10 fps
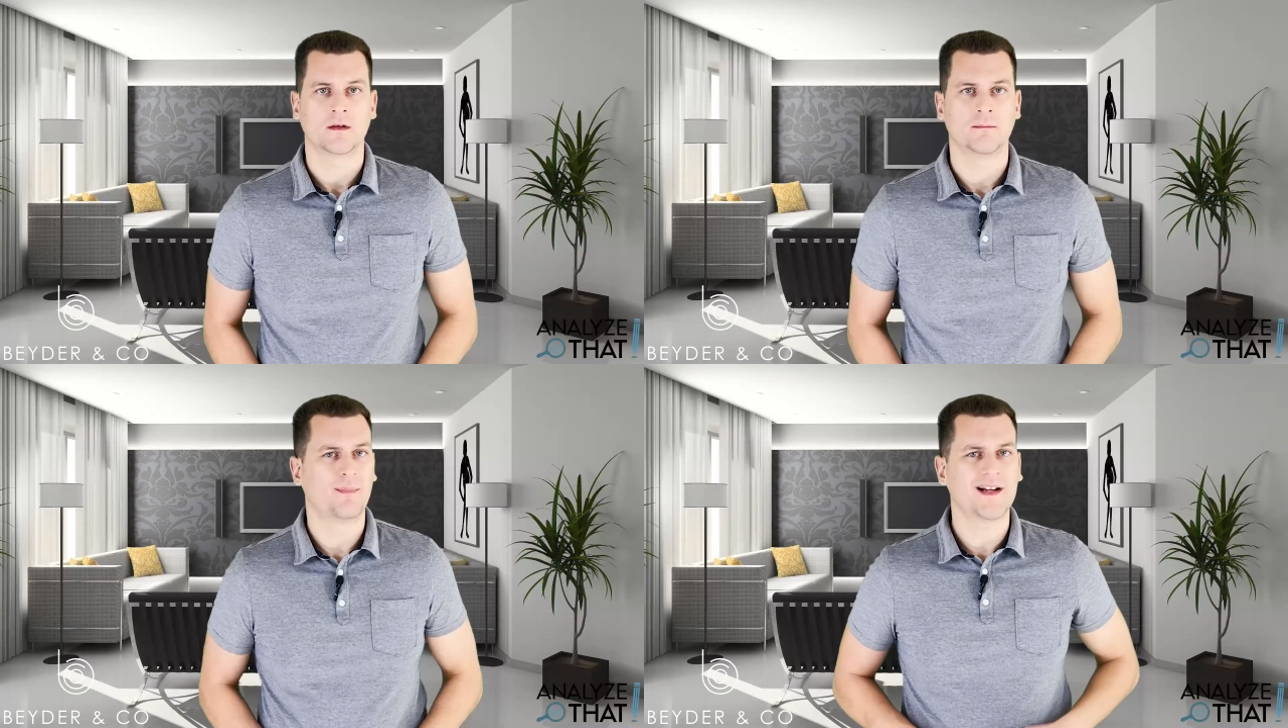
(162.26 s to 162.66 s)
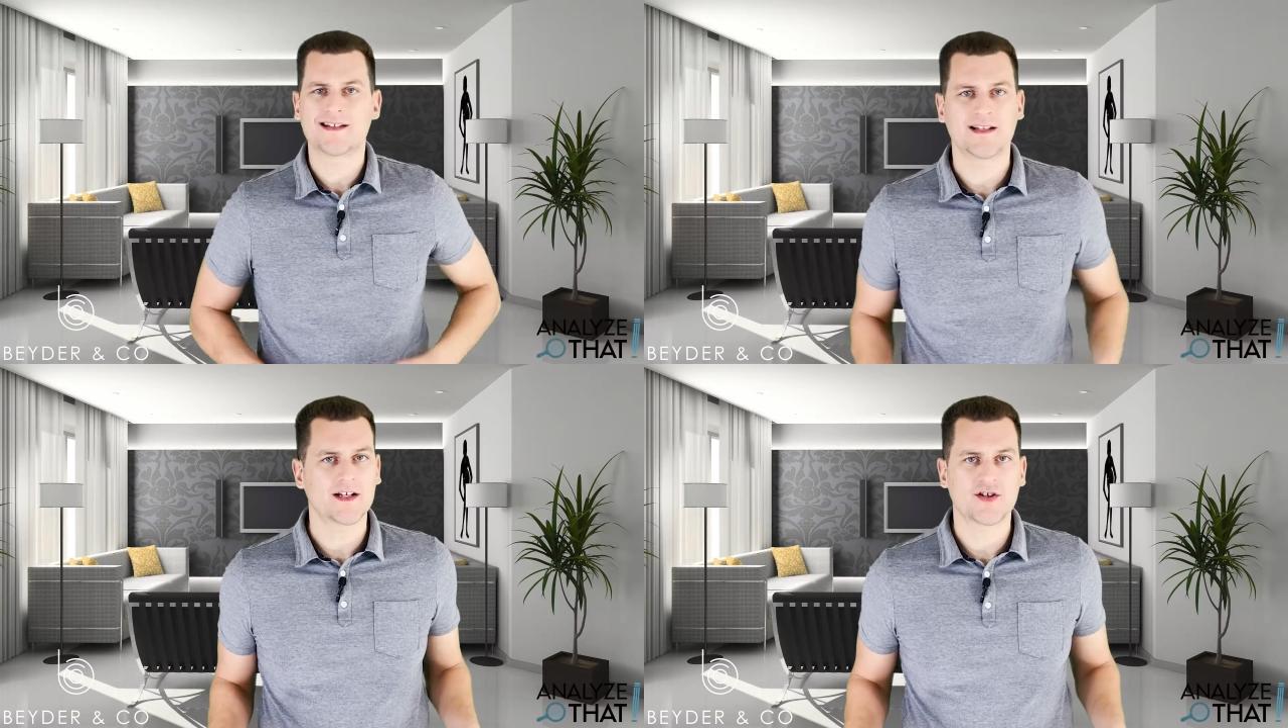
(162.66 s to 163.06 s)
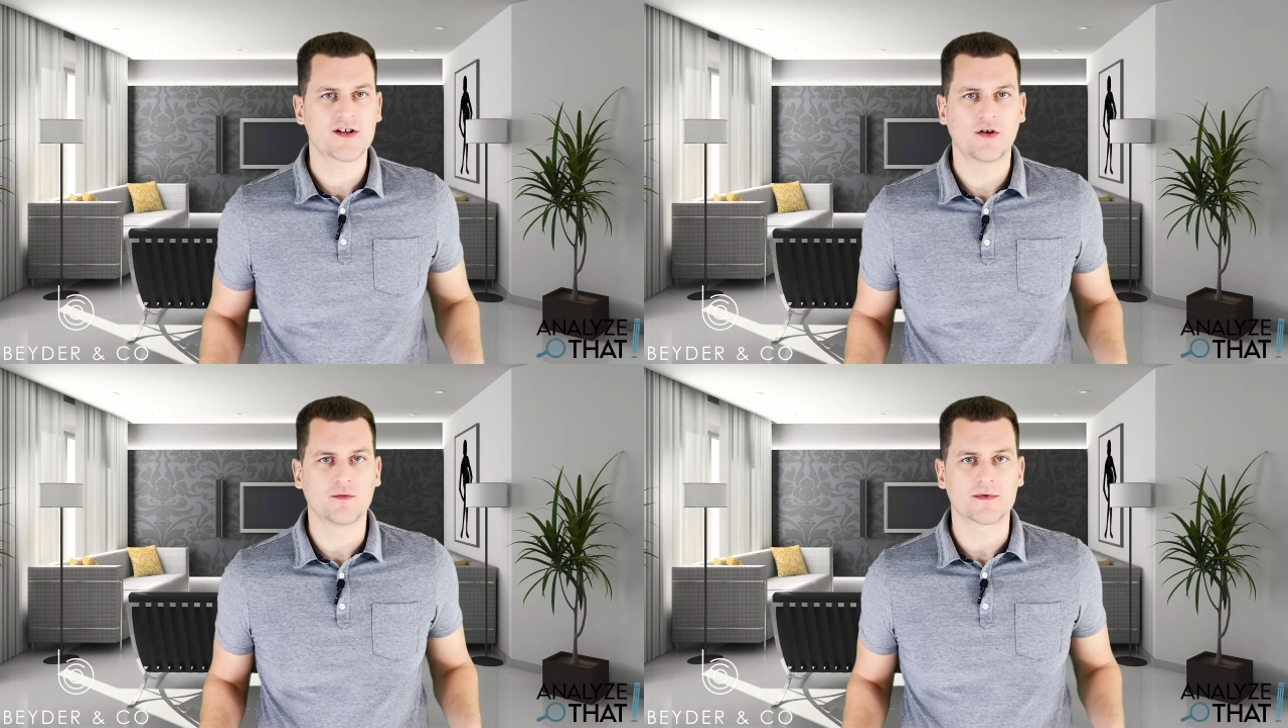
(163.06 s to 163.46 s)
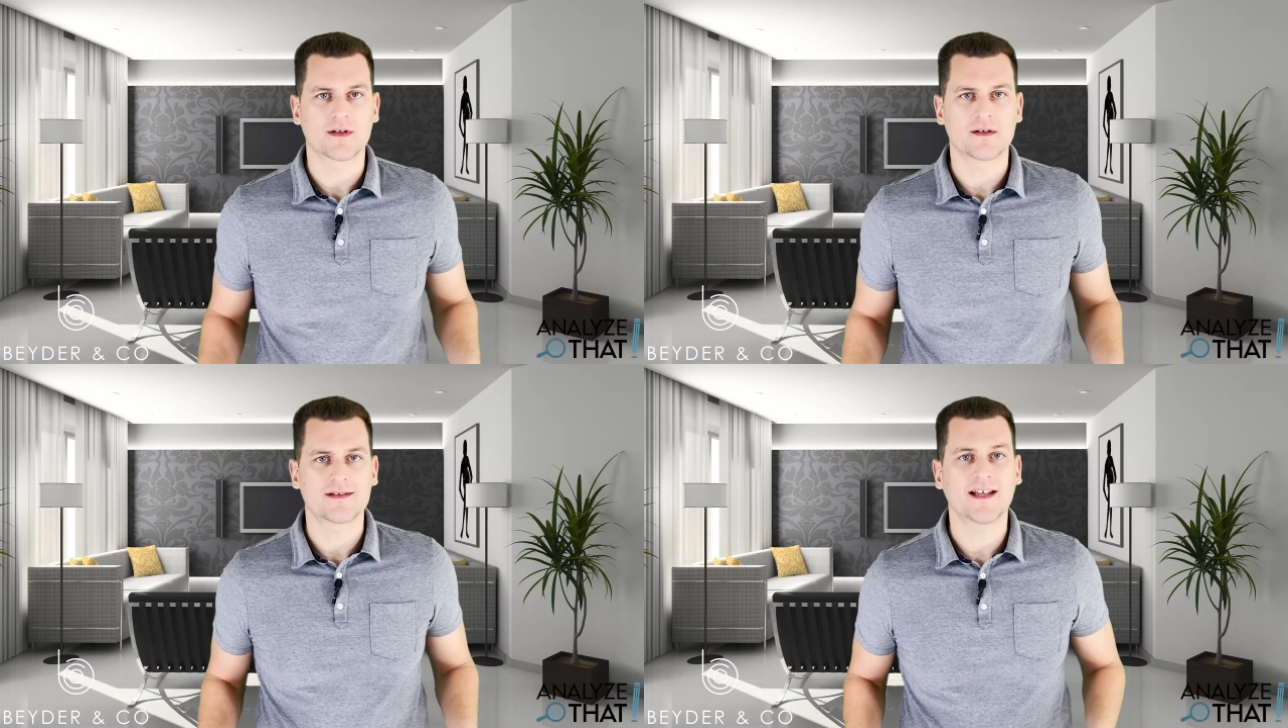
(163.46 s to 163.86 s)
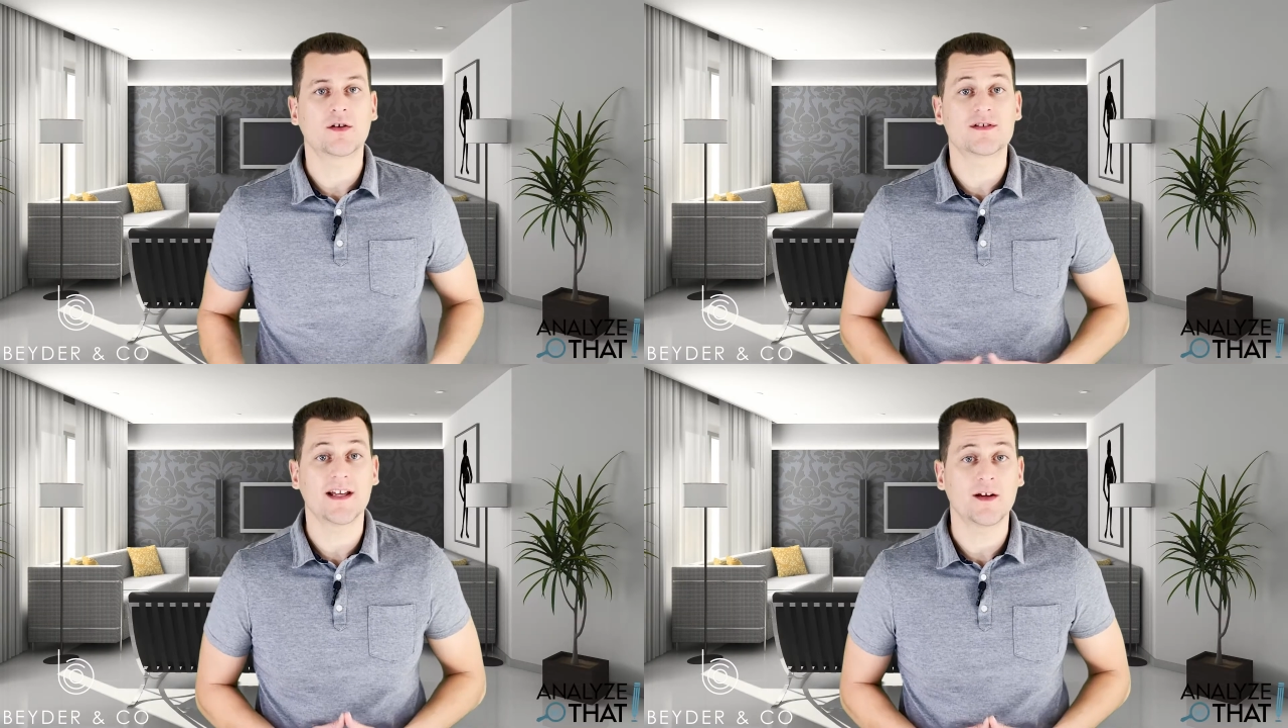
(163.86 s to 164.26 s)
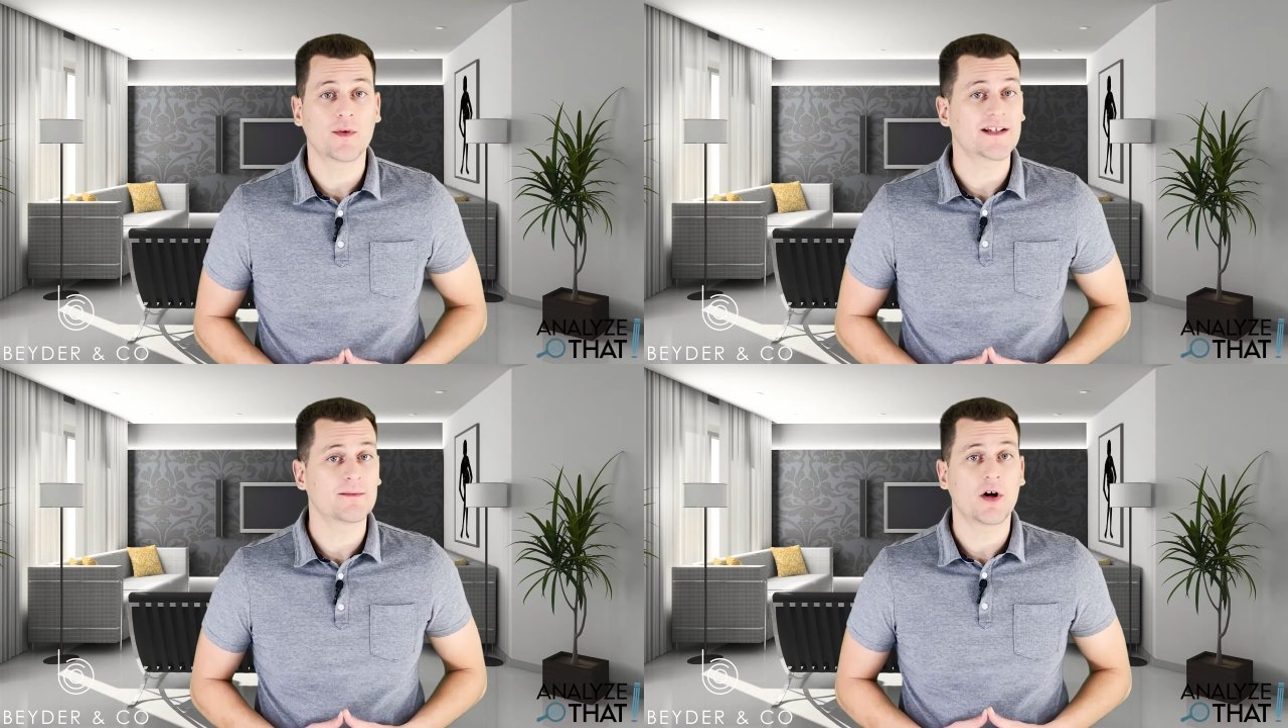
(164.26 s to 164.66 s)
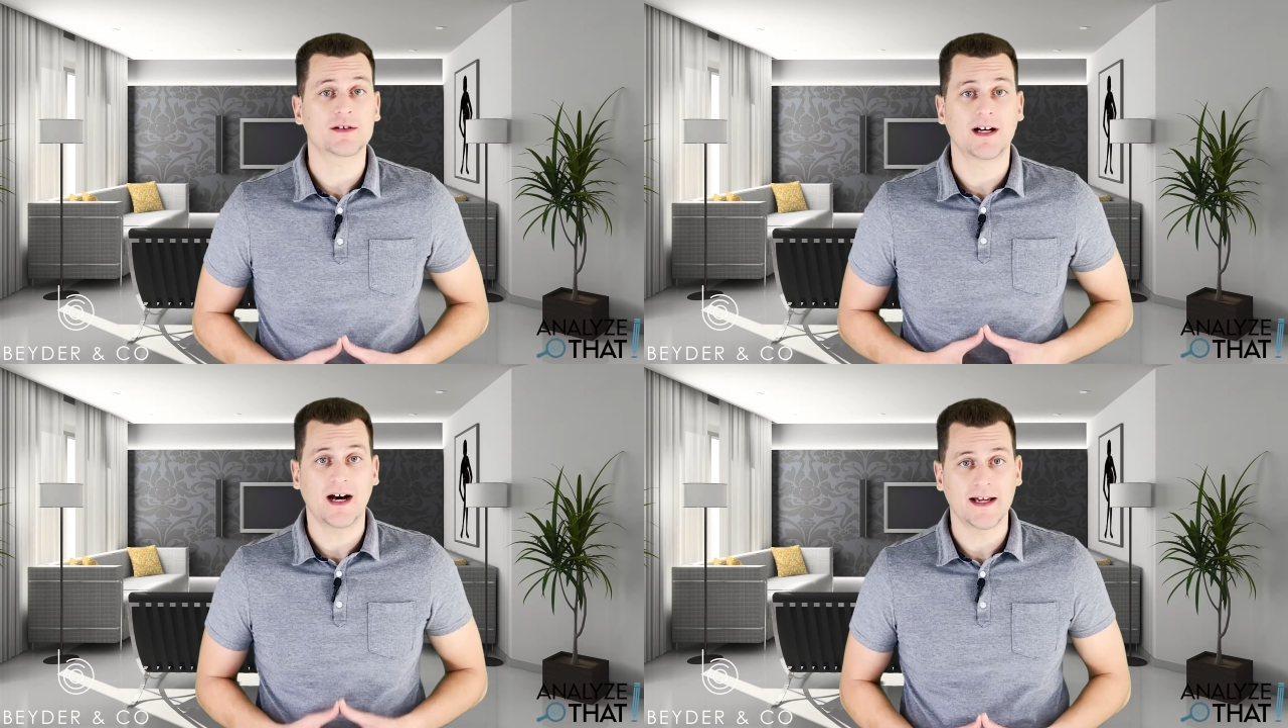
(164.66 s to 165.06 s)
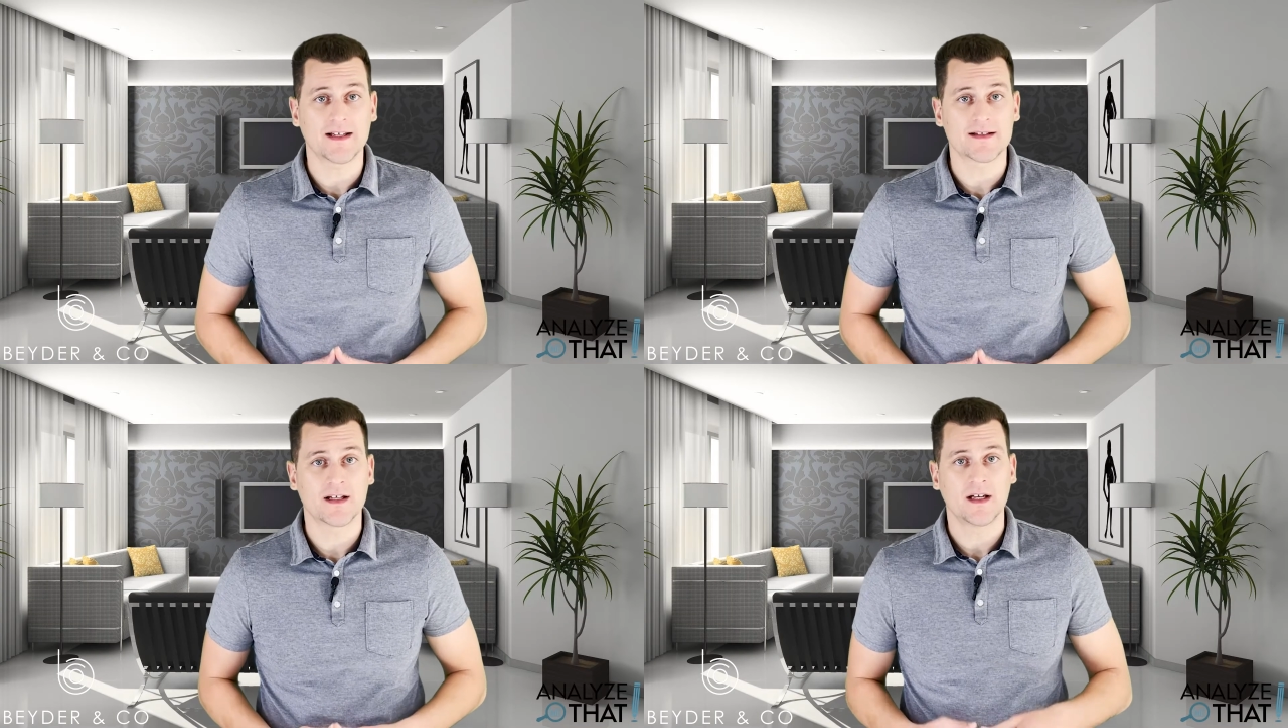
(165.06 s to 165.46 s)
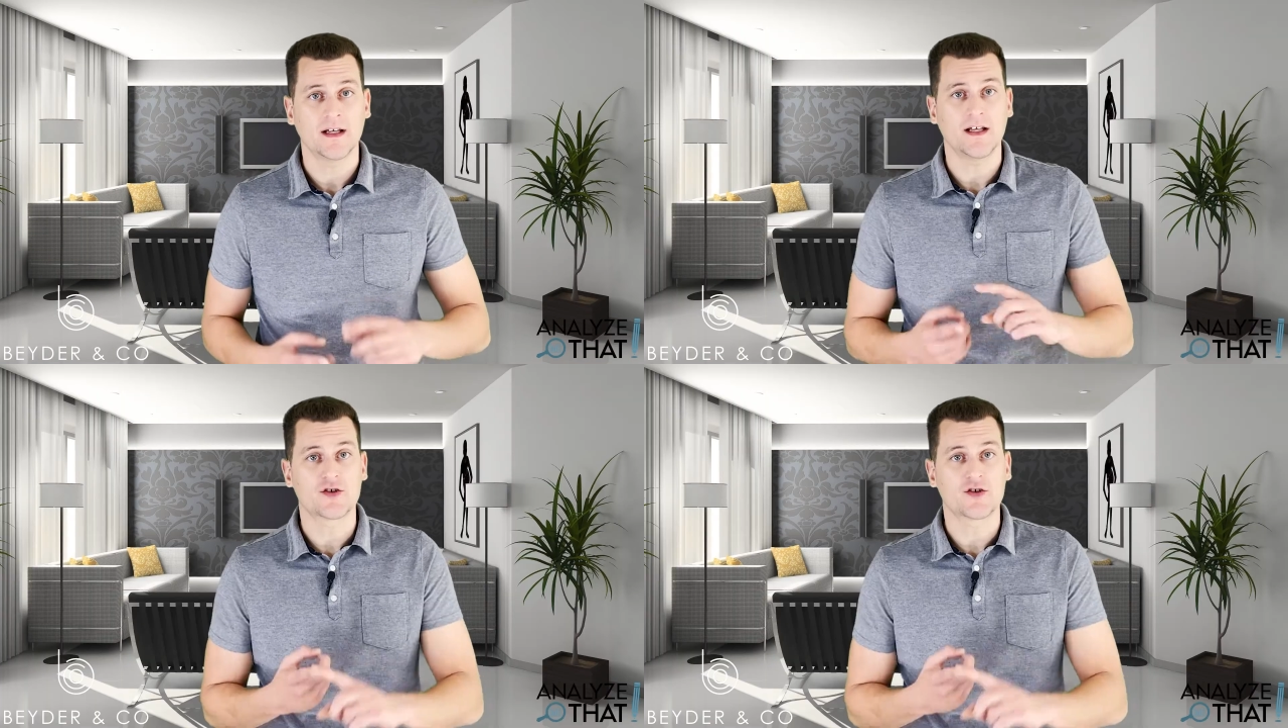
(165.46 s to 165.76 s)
But it's not just homes. San Jose ranks among the highest in